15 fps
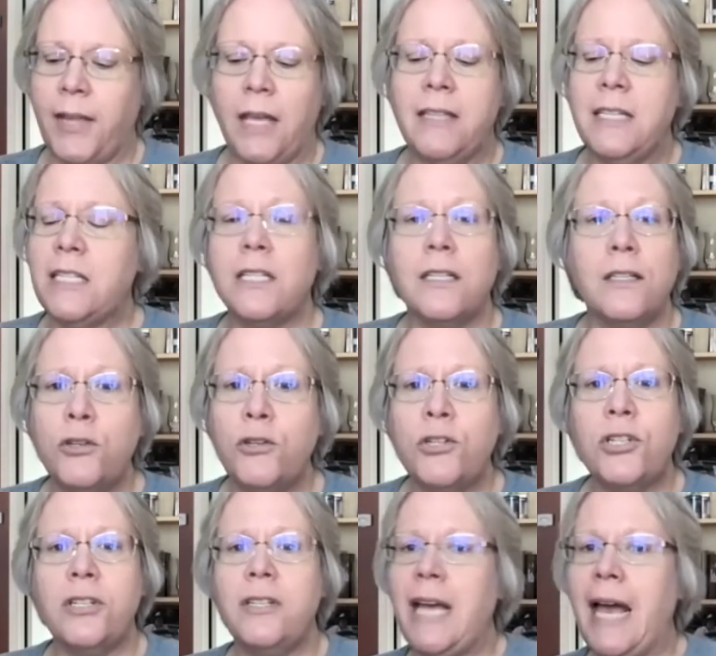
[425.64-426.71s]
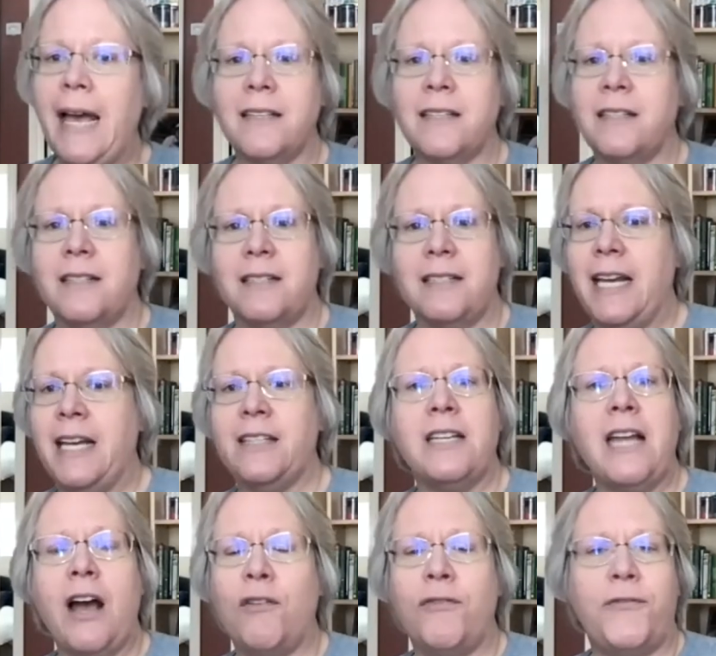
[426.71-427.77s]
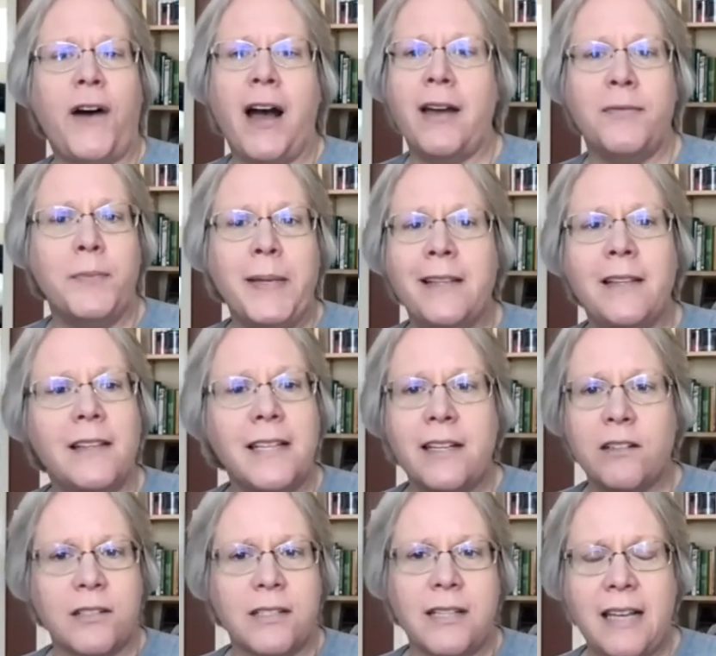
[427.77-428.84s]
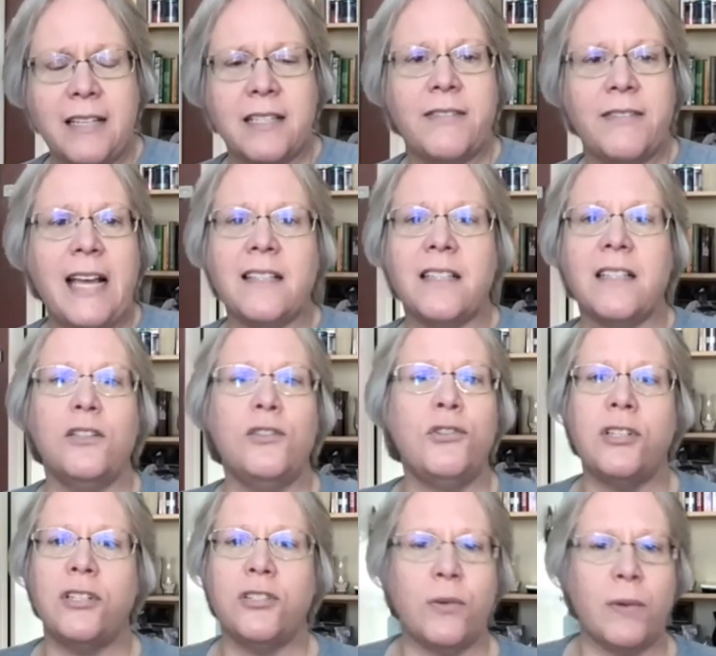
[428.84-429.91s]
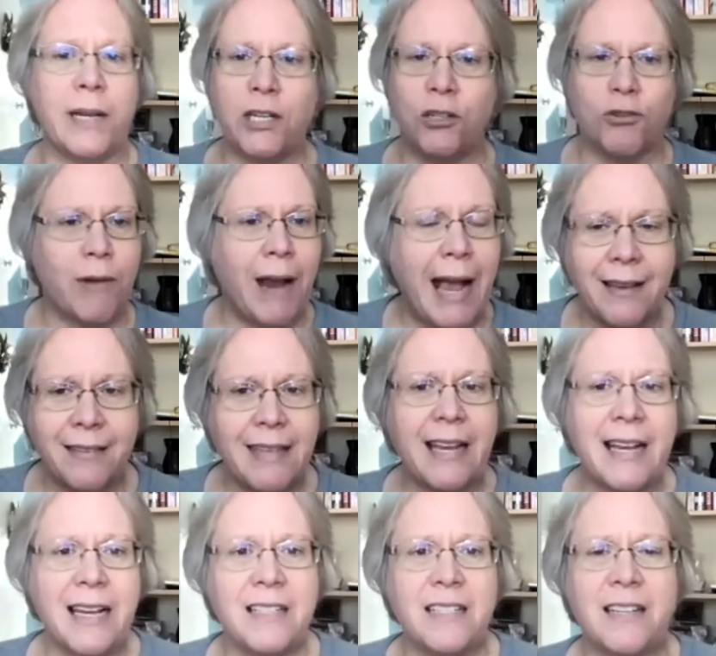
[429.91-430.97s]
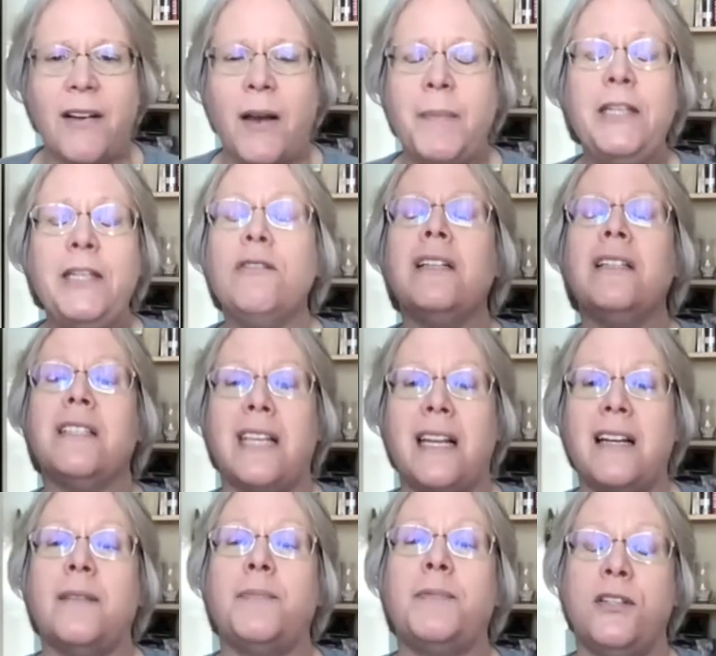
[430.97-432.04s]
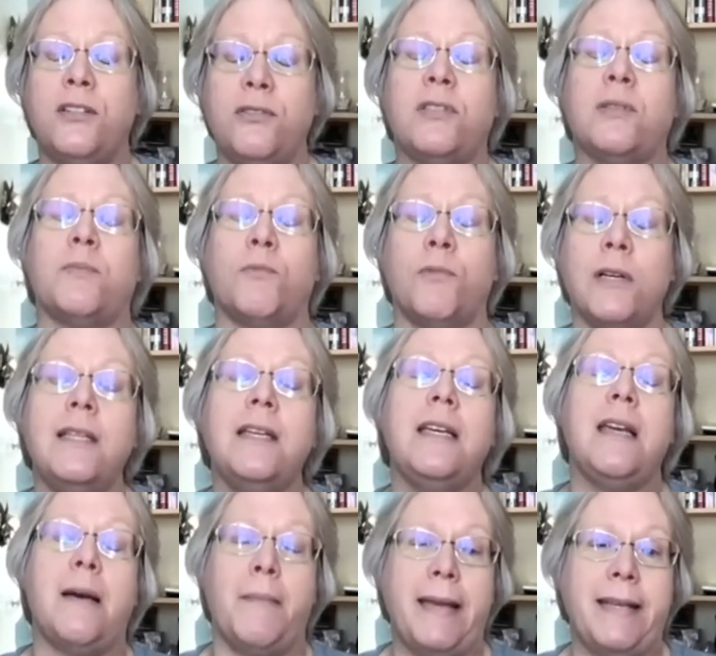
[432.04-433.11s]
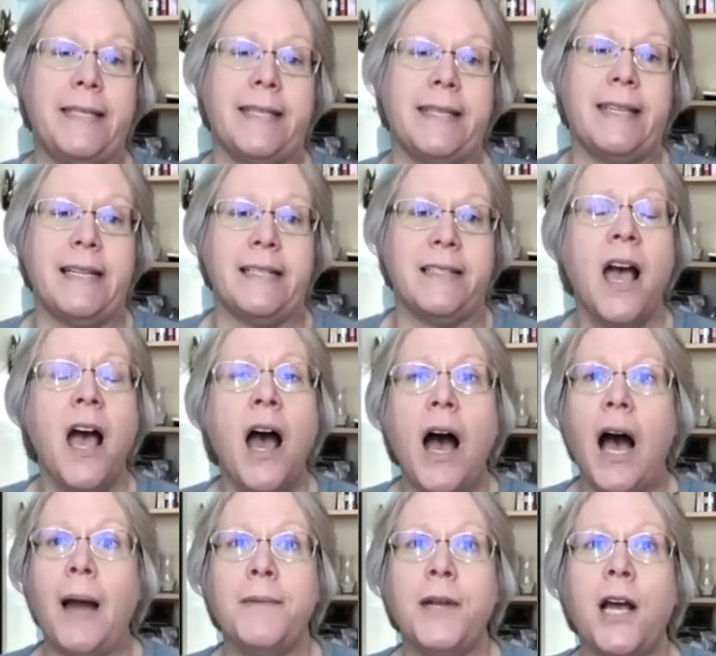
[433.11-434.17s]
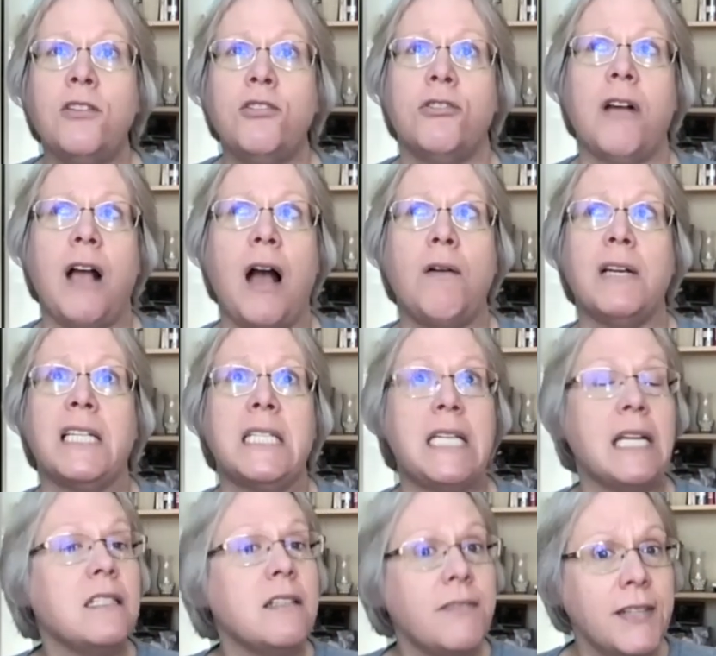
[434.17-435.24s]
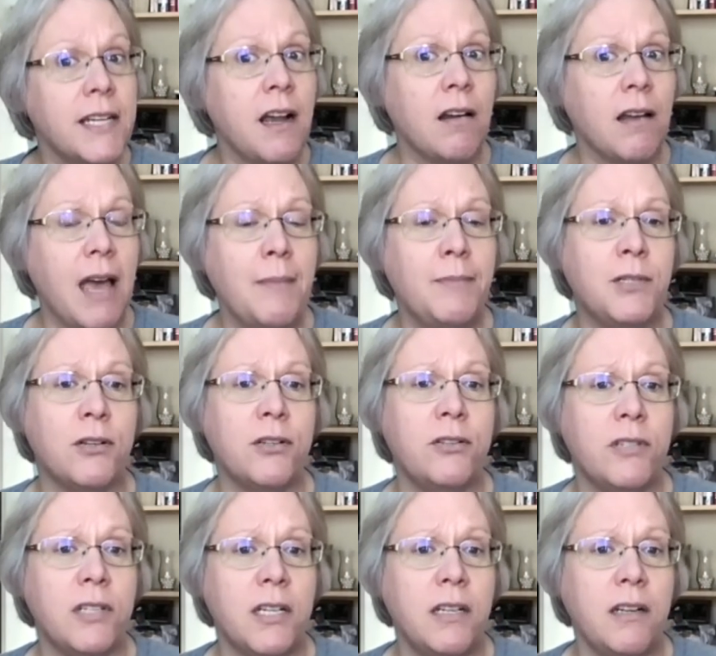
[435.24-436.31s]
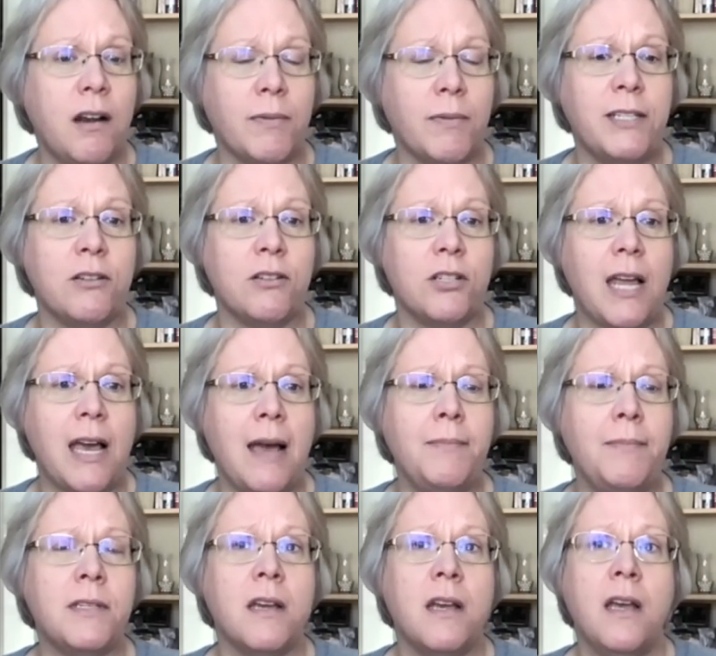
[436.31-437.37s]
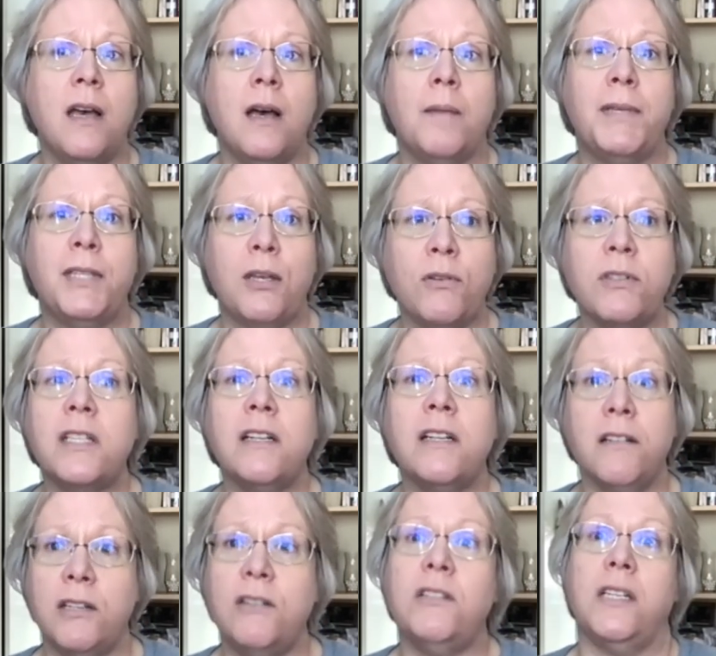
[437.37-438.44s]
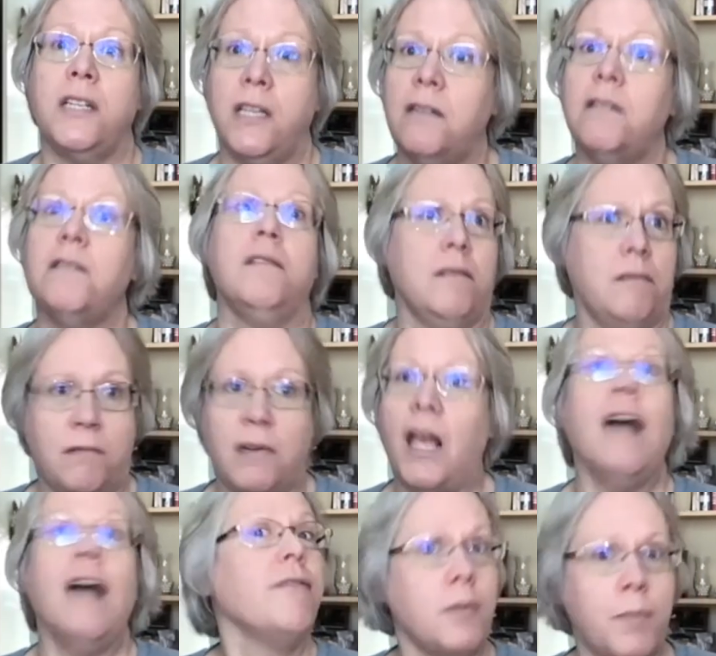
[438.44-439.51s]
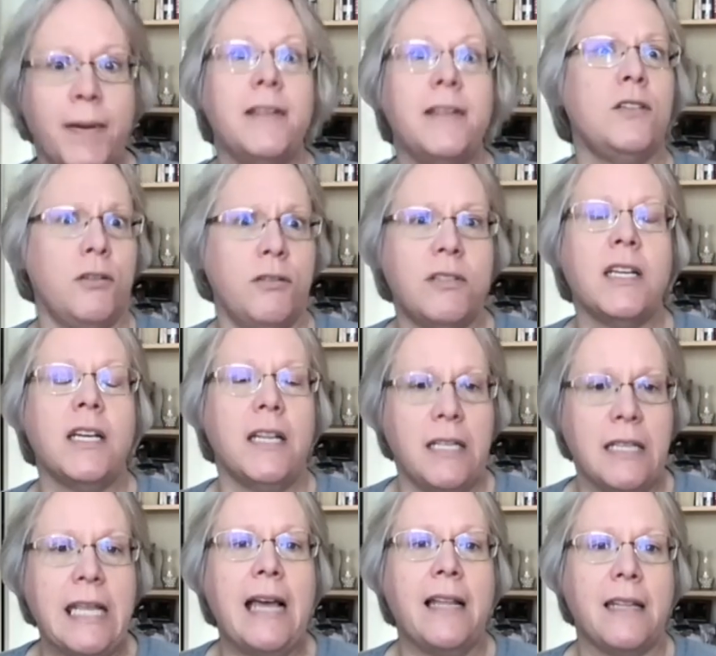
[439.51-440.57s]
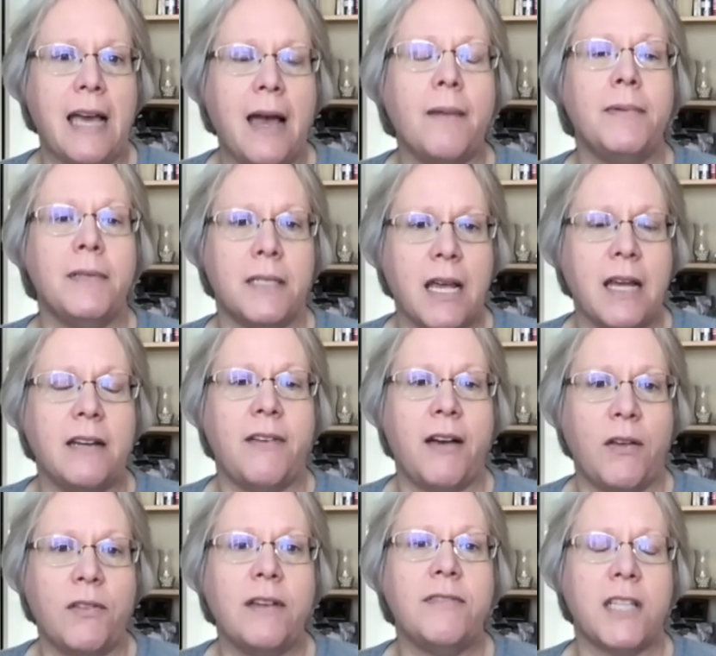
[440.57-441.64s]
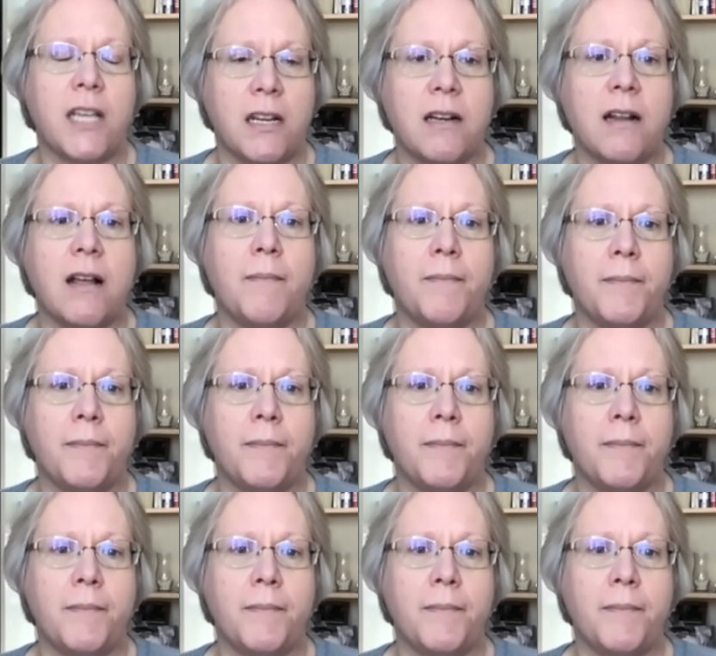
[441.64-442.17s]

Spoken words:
solution is now 5 milliliters less of that solution, so it can track that kind of stuff. I mean, you can set it up to do some really amazing things. I'm not sure how extensively our labs are using it, our research labs, but those that are using it, everybody's using it in that lab. That's kind of how they've set it up.